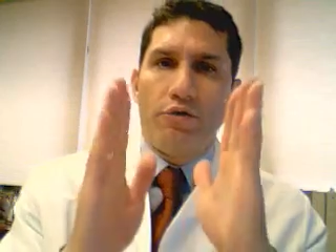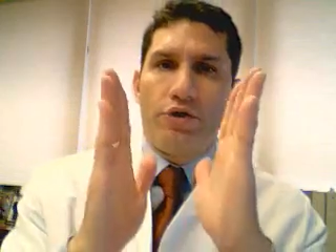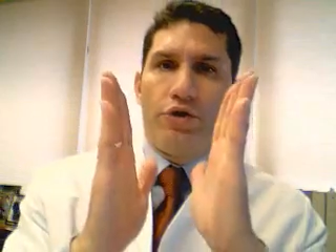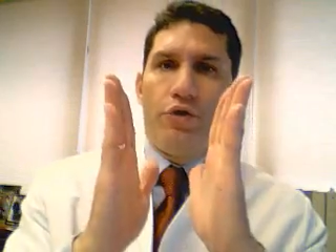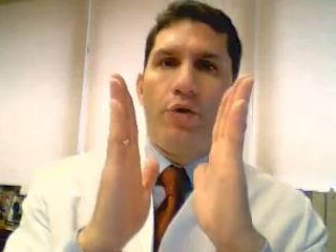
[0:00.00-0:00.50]

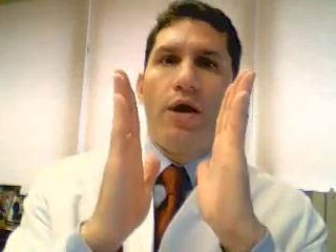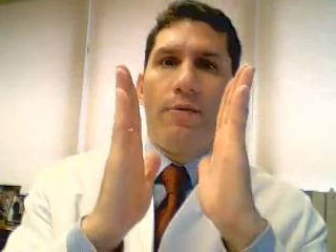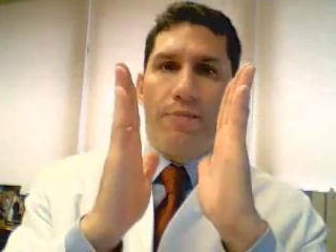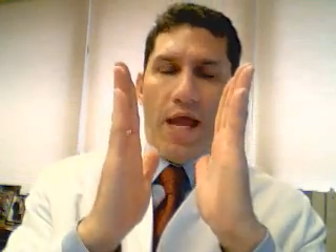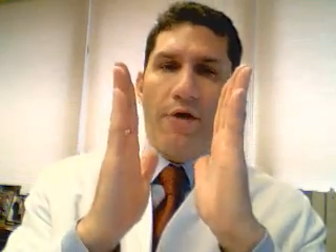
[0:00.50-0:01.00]
those two
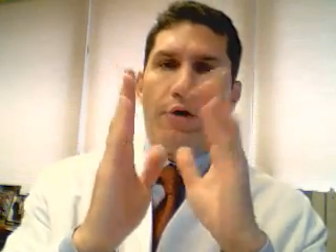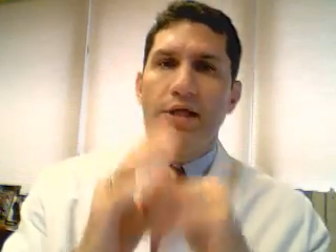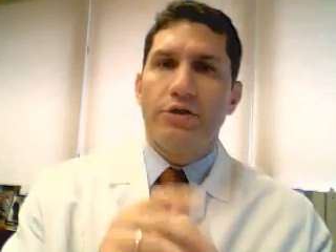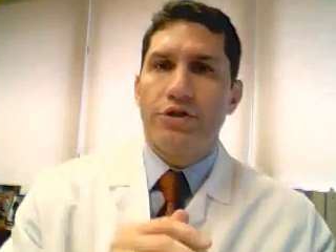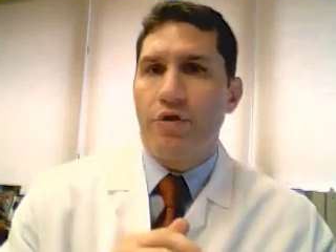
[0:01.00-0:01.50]

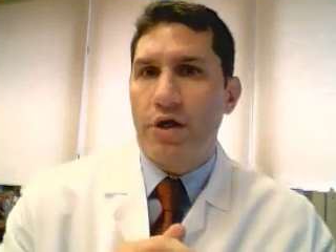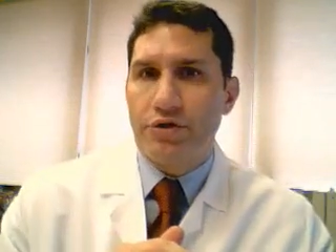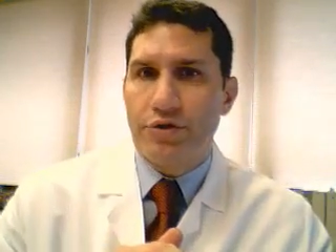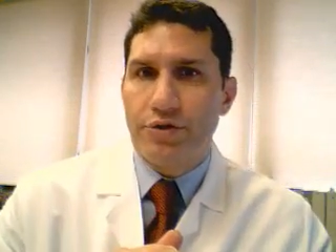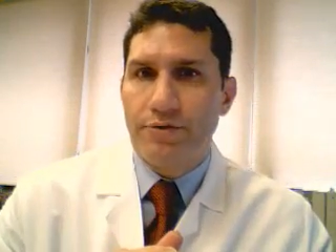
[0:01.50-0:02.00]
parallel
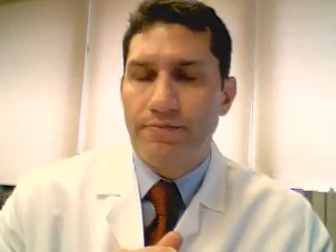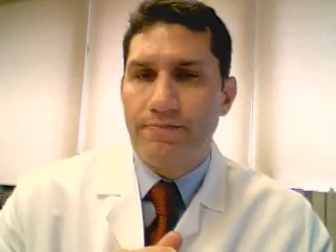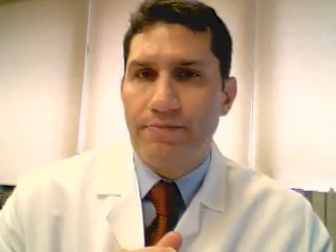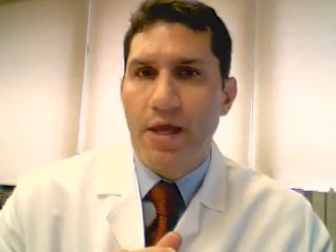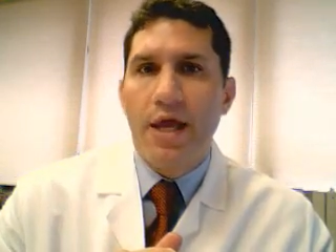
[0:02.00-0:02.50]
structures.
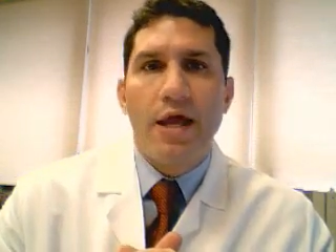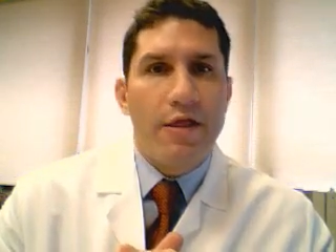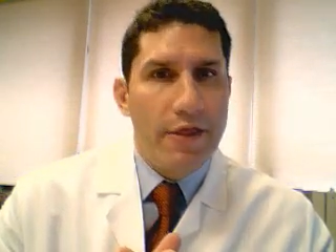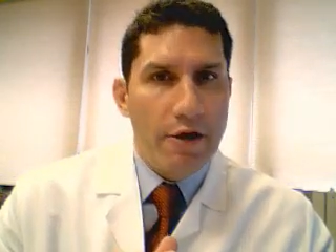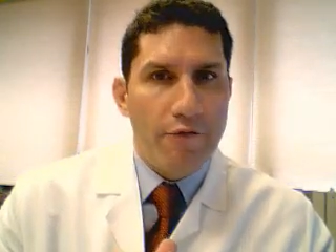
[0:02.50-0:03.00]

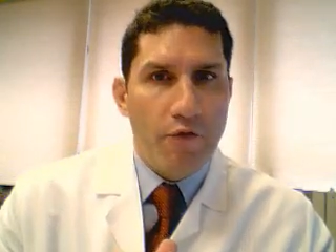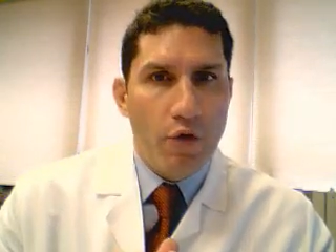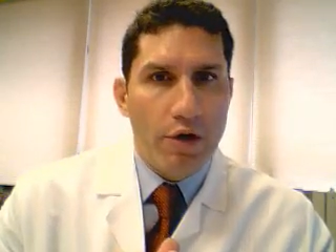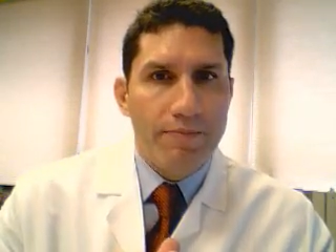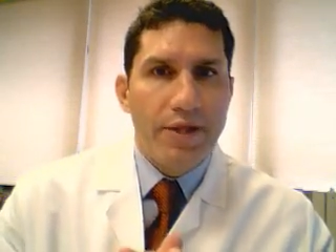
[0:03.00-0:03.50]

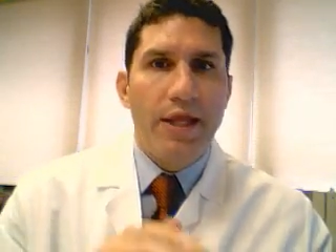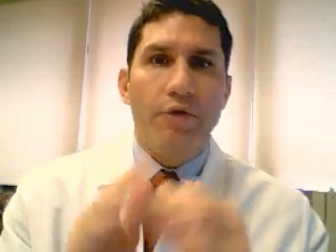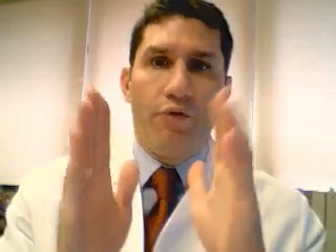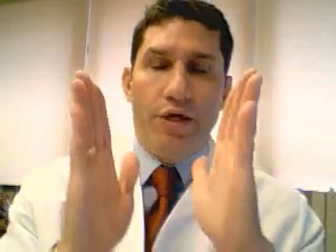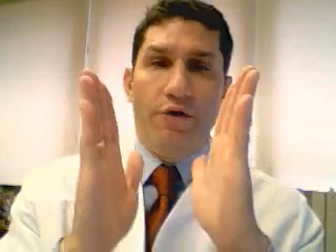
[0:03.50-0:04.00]
Therefore,
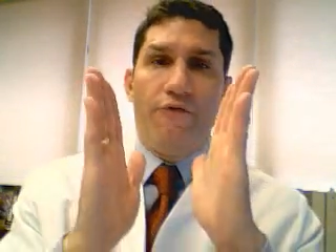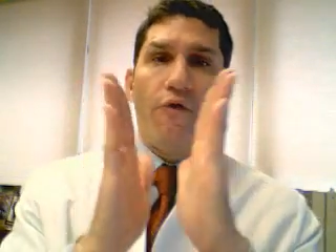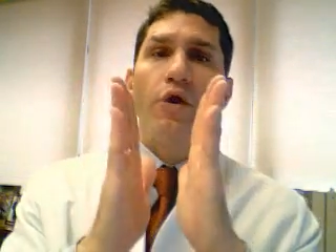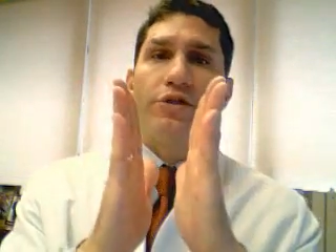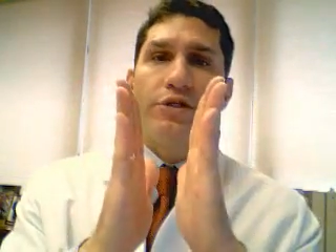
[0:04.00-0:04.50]
it
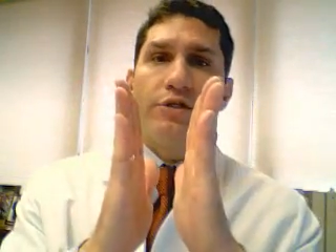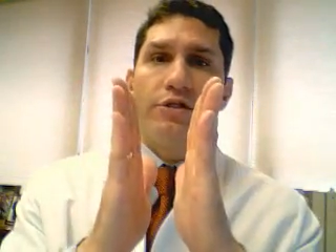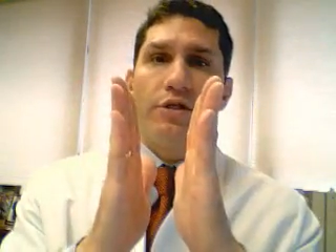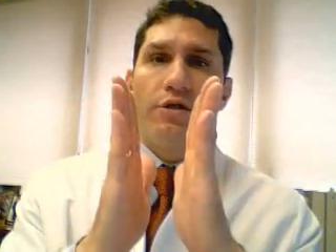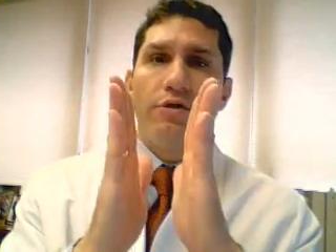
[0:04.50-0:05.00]

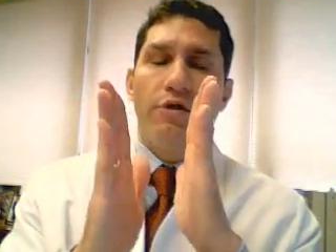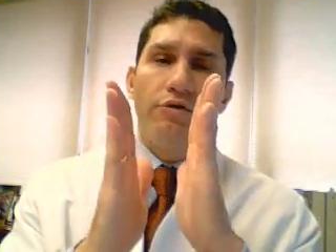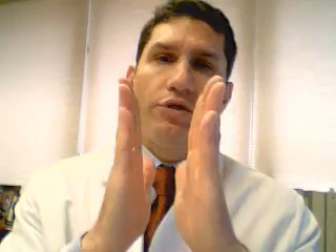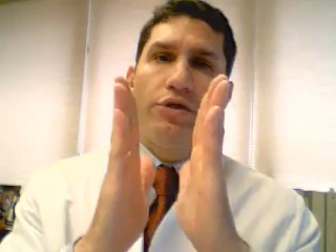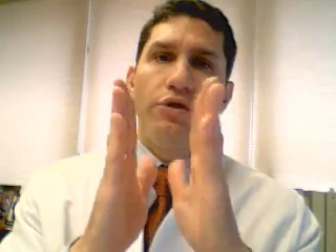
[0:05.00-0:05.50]
reinforces
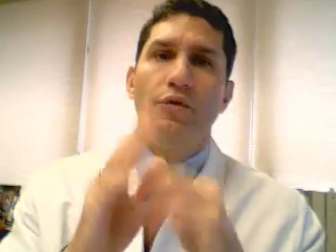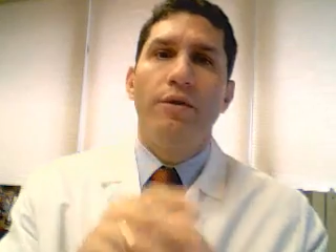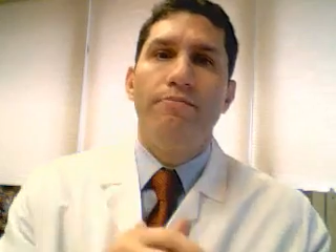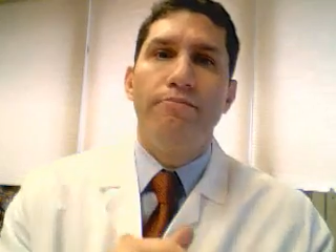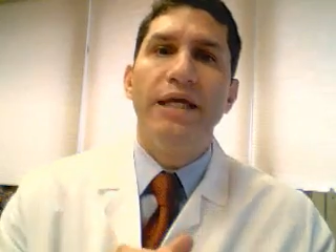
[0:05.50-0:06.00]
those
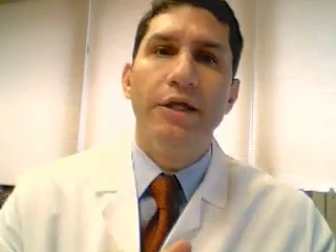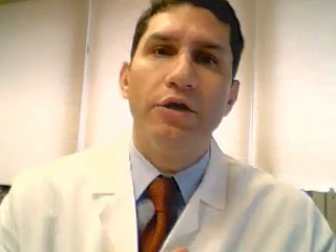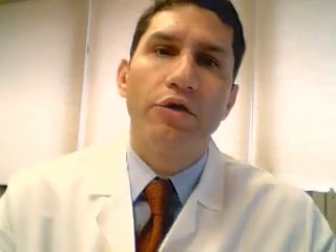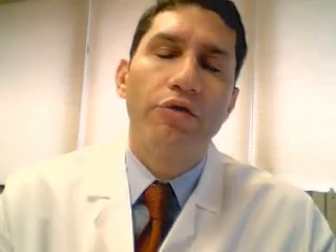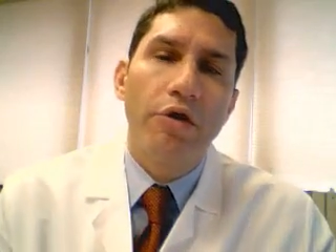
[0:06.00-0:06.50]
two
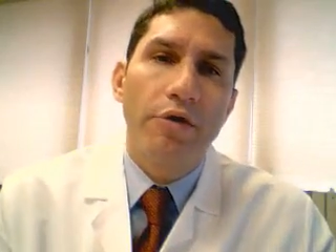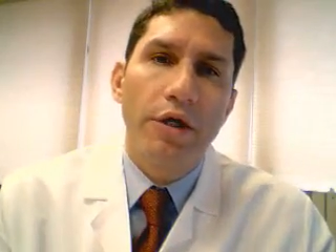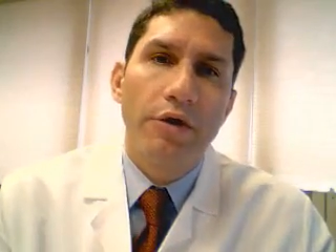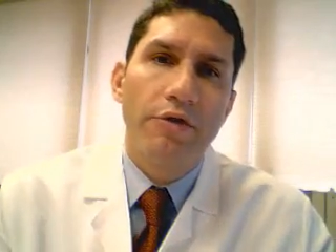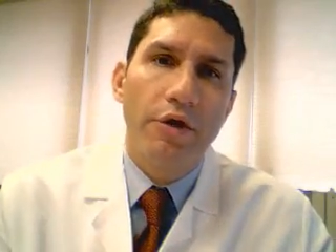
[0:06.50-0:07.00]
medial
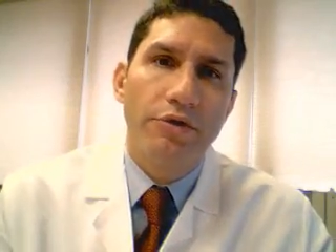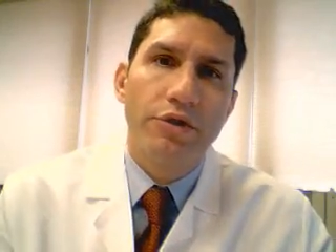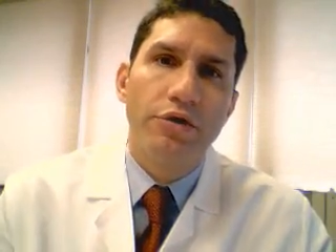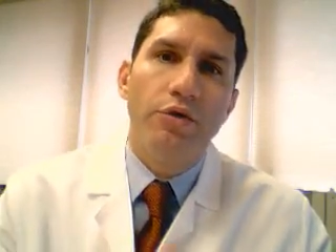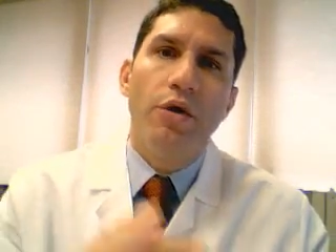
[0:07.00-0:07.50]
crura,
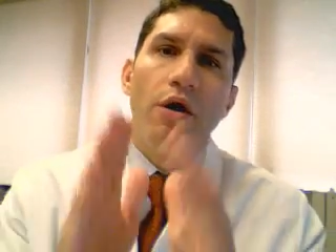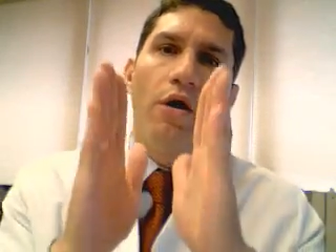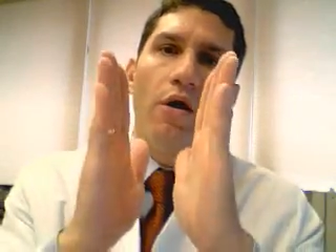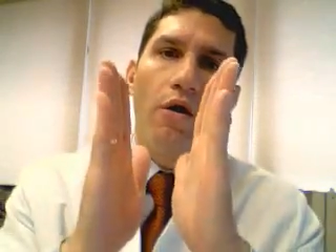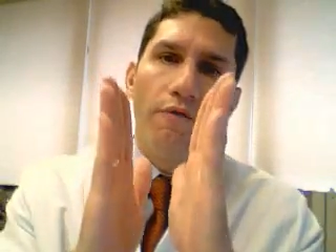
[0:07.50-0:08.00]
those two
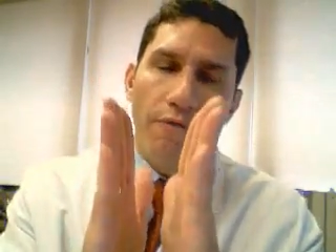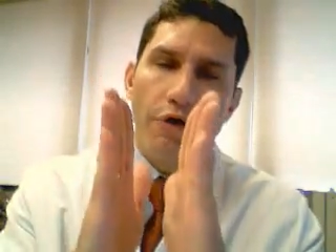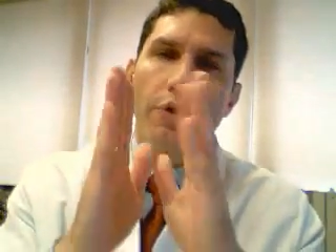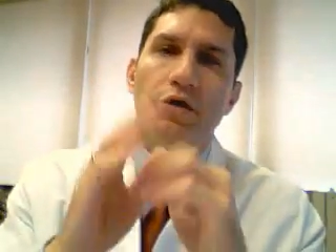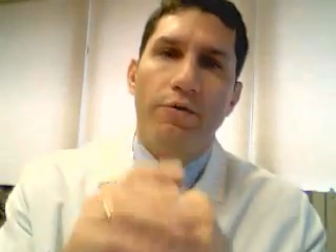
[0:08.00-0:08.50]

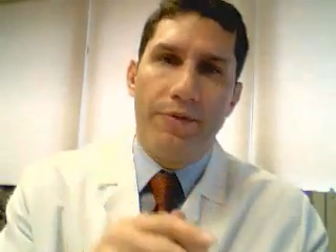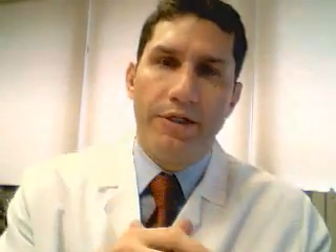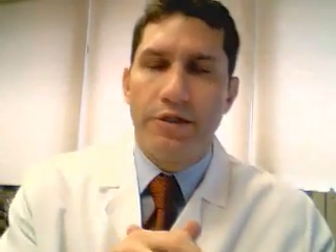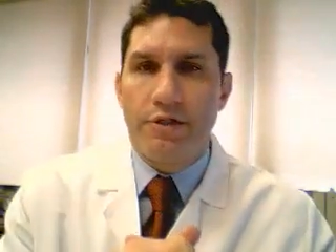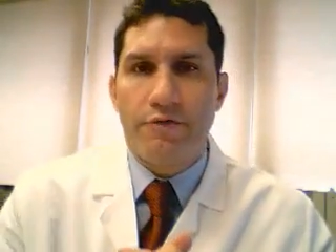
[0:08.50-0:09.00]
vertical
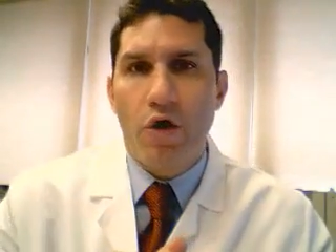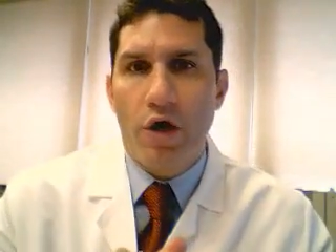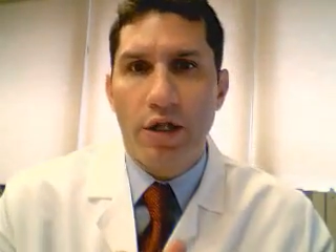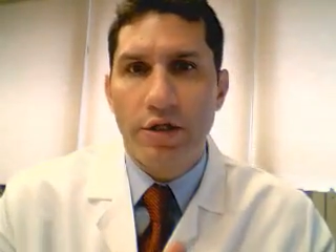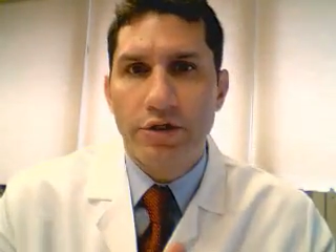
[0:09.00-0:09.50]
pieces of
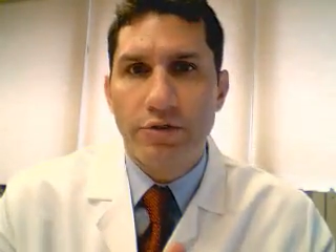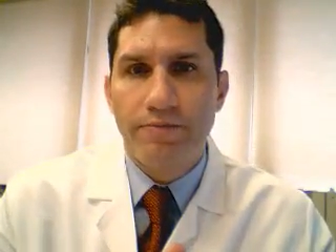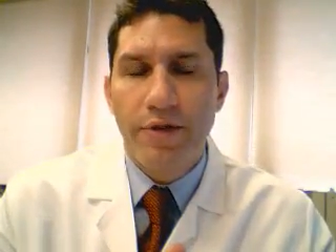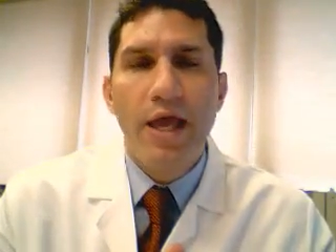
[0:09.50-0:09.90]
cartilage,